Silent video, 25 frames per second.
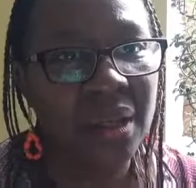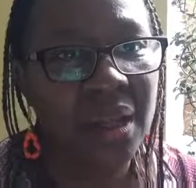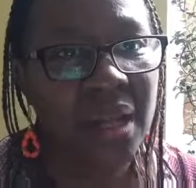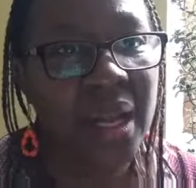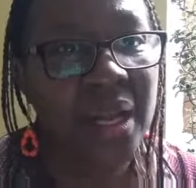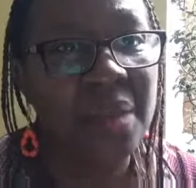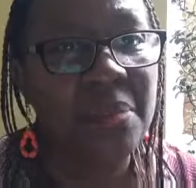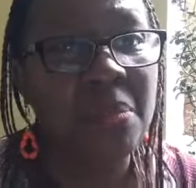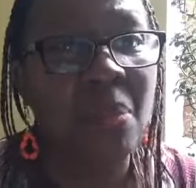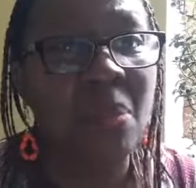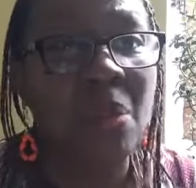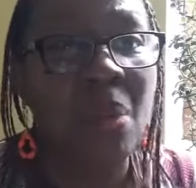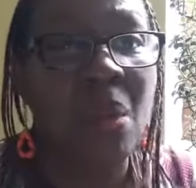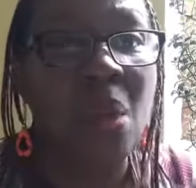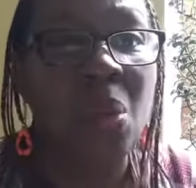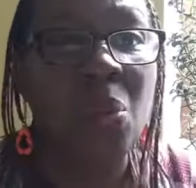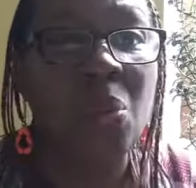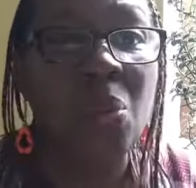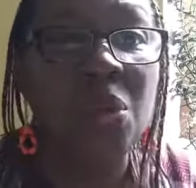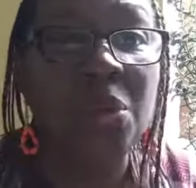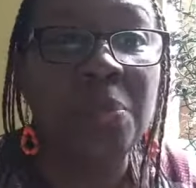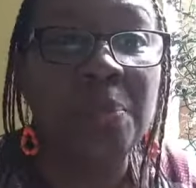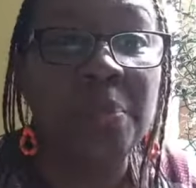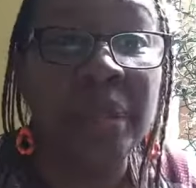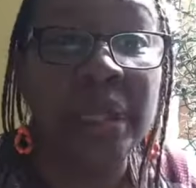And more
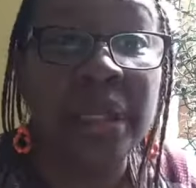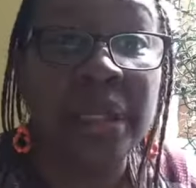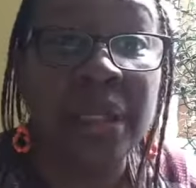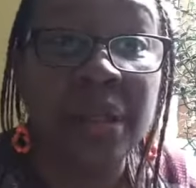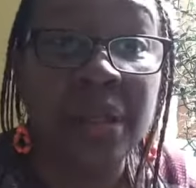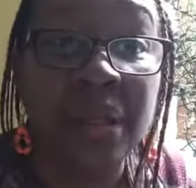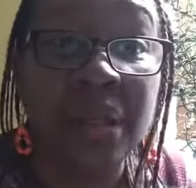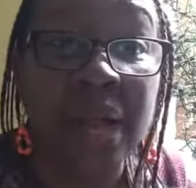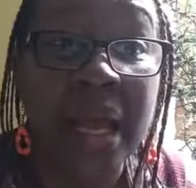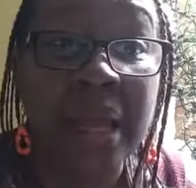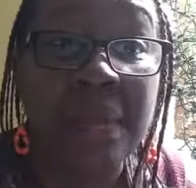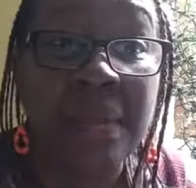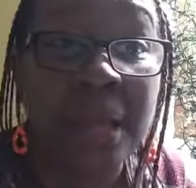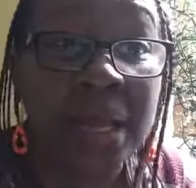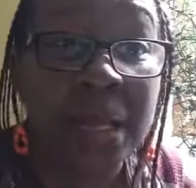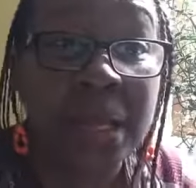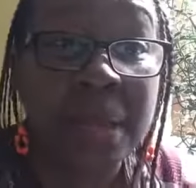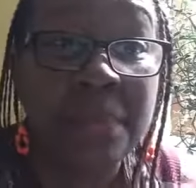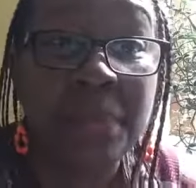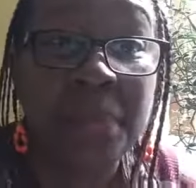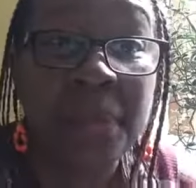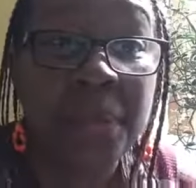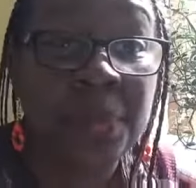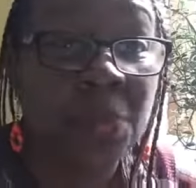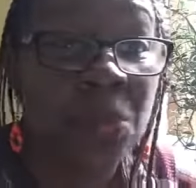would be, and, and
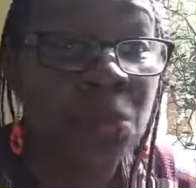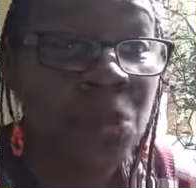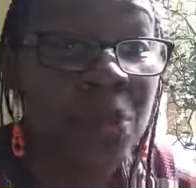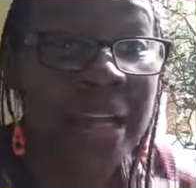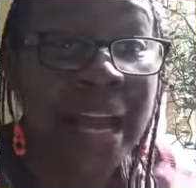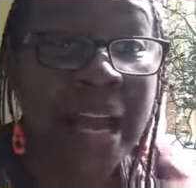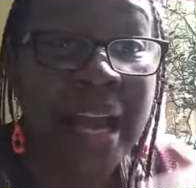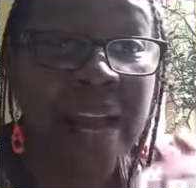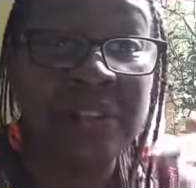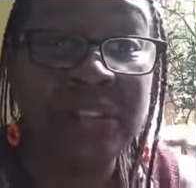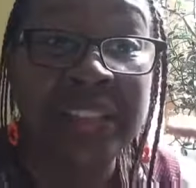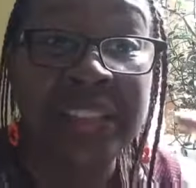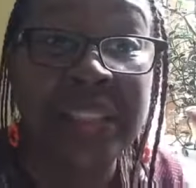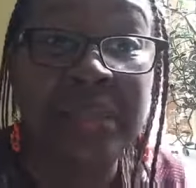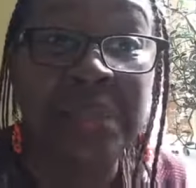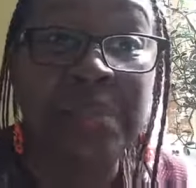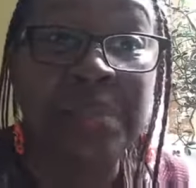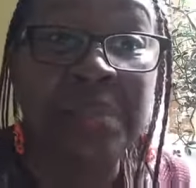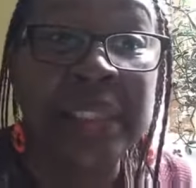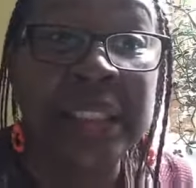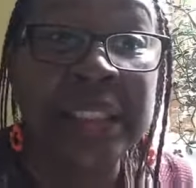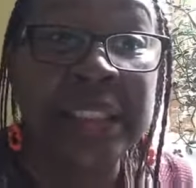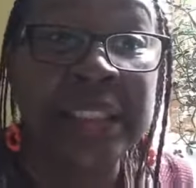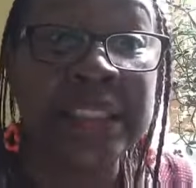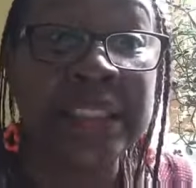then people would have the
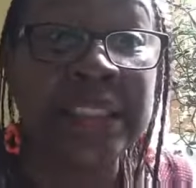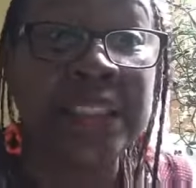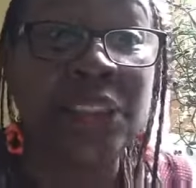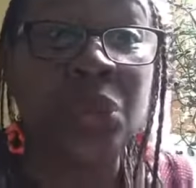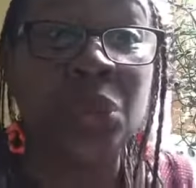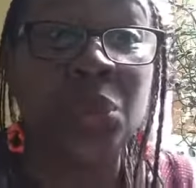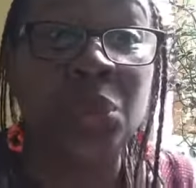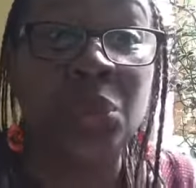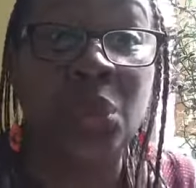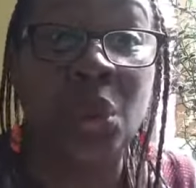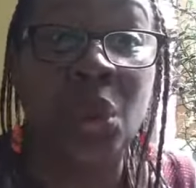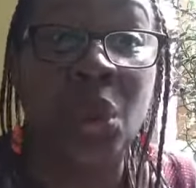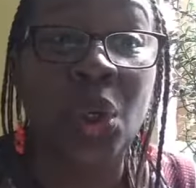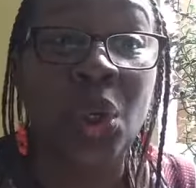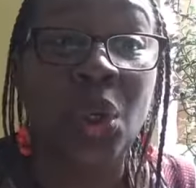ability to,